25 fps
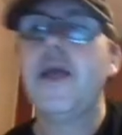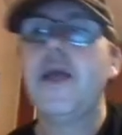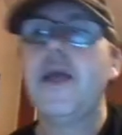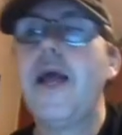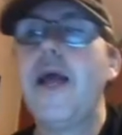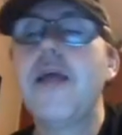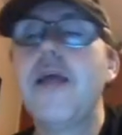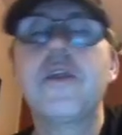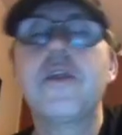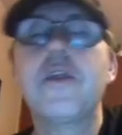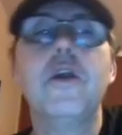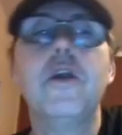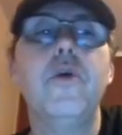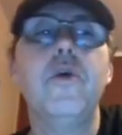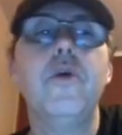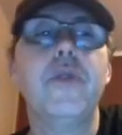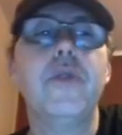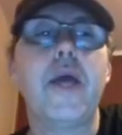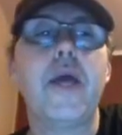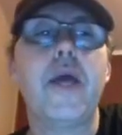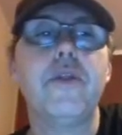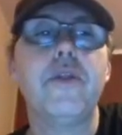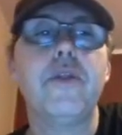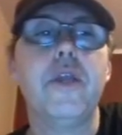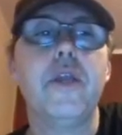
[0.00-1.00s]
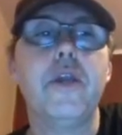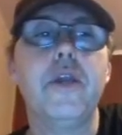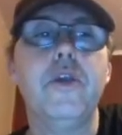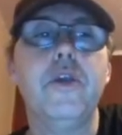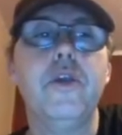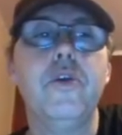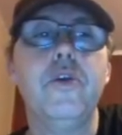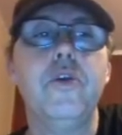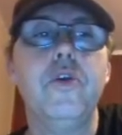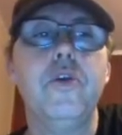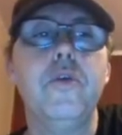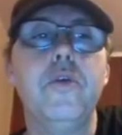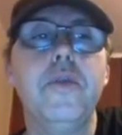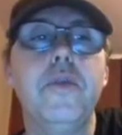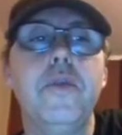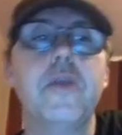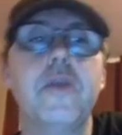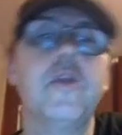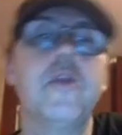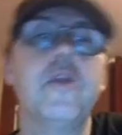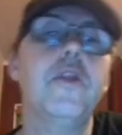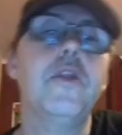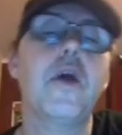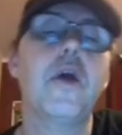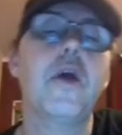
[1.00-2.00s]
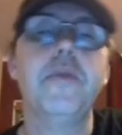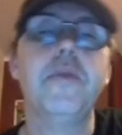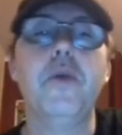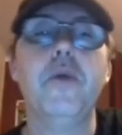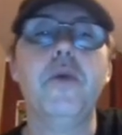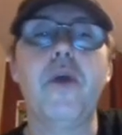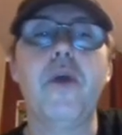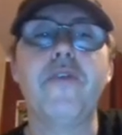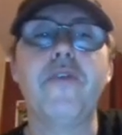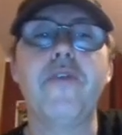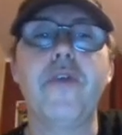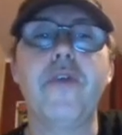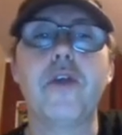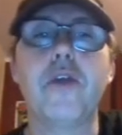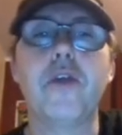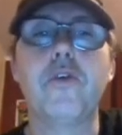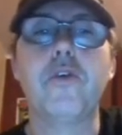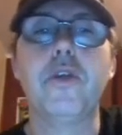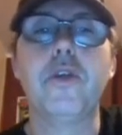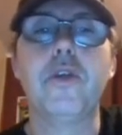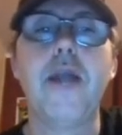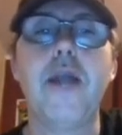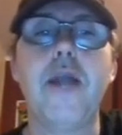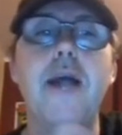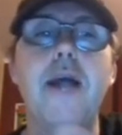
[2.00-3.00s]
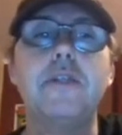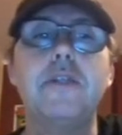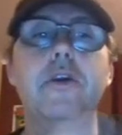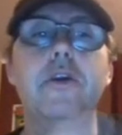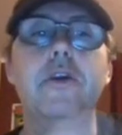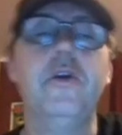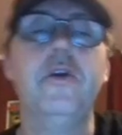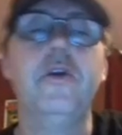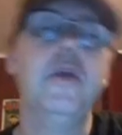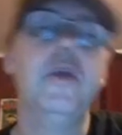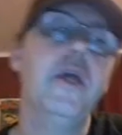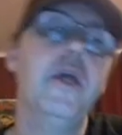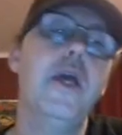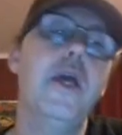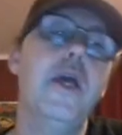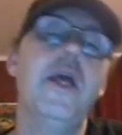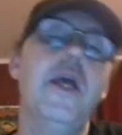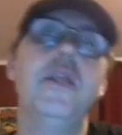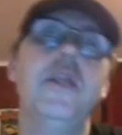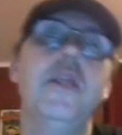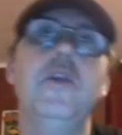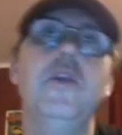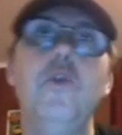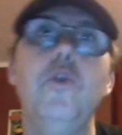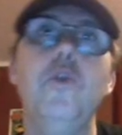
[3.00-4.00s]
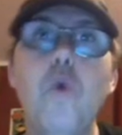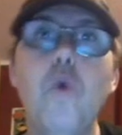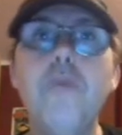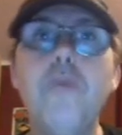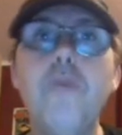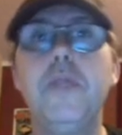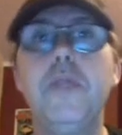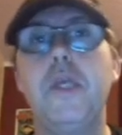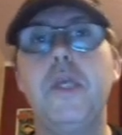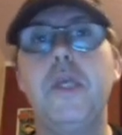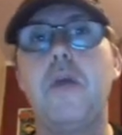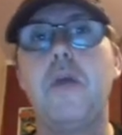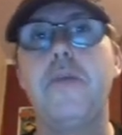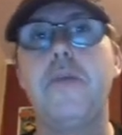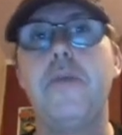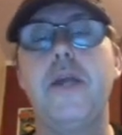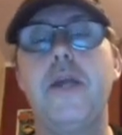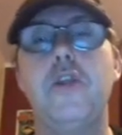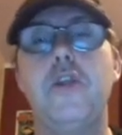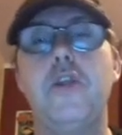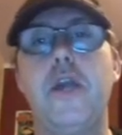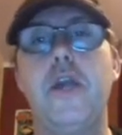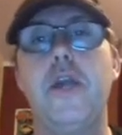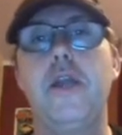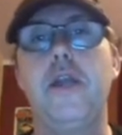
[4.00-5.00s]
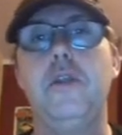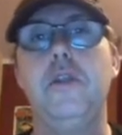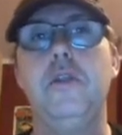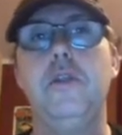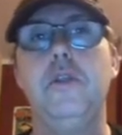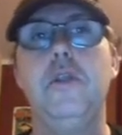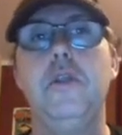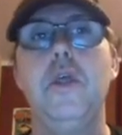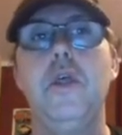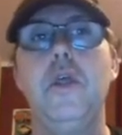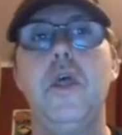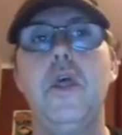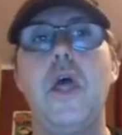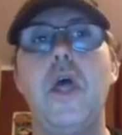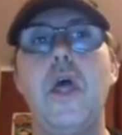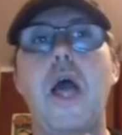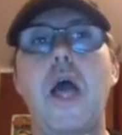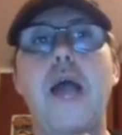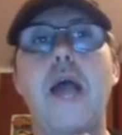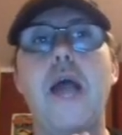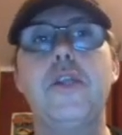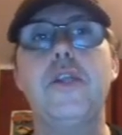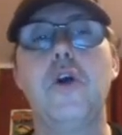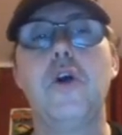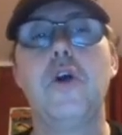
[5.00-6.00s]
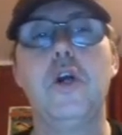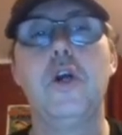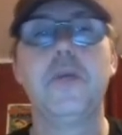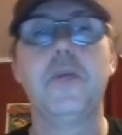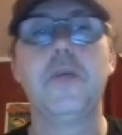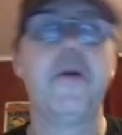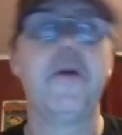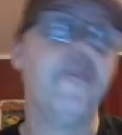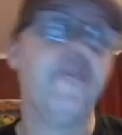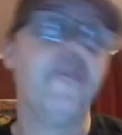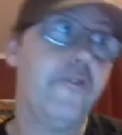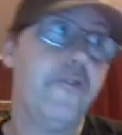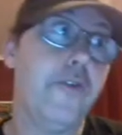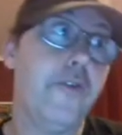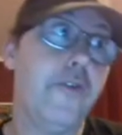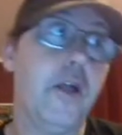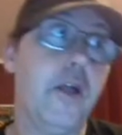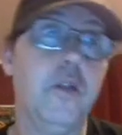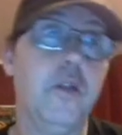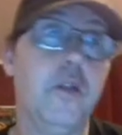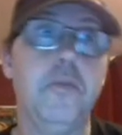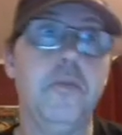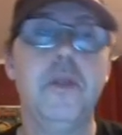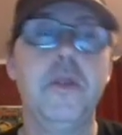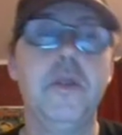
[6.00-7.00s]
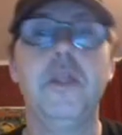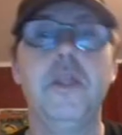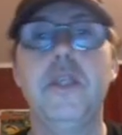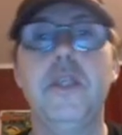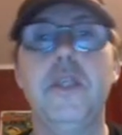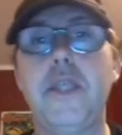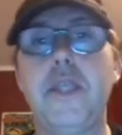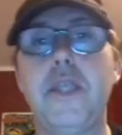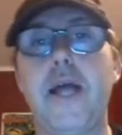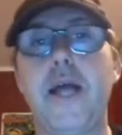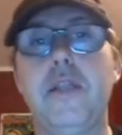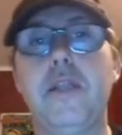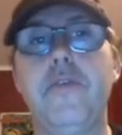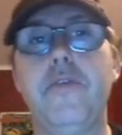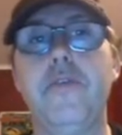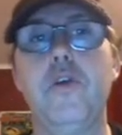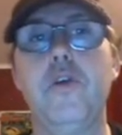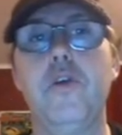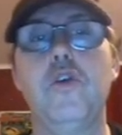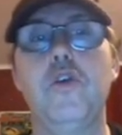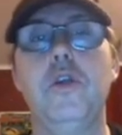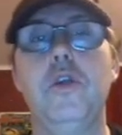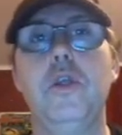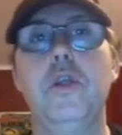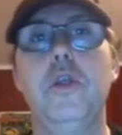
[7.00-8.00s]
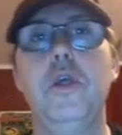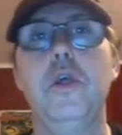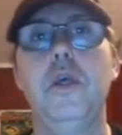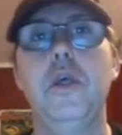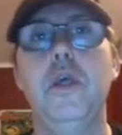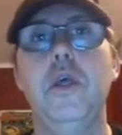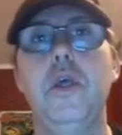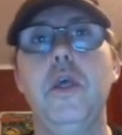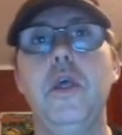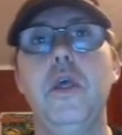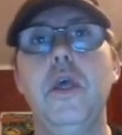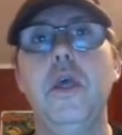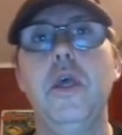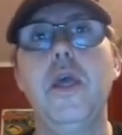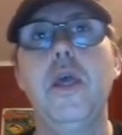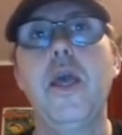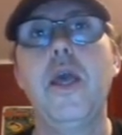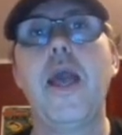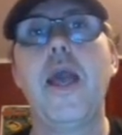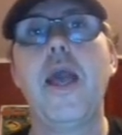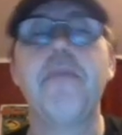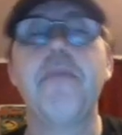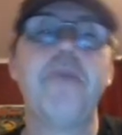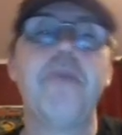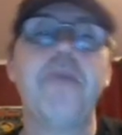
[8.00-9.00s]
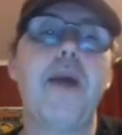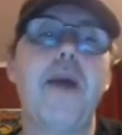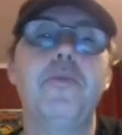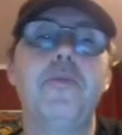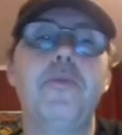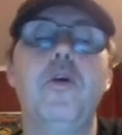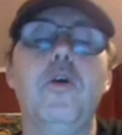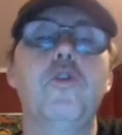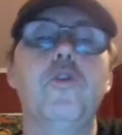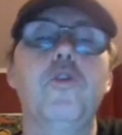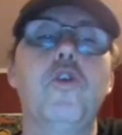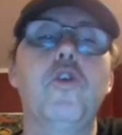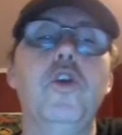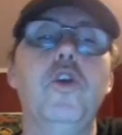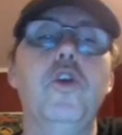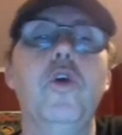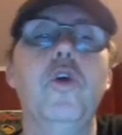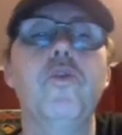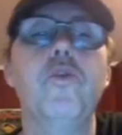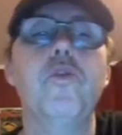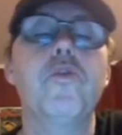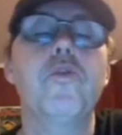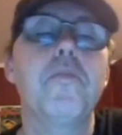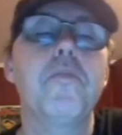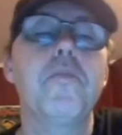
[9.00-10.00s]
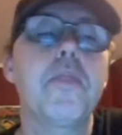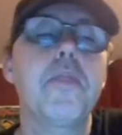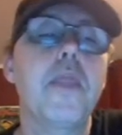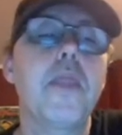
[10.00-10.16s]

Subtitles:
How's it going out there, YouTube? This is W.F.S, your doctor. Normally on my channel, I talk about film, television, pop culture news,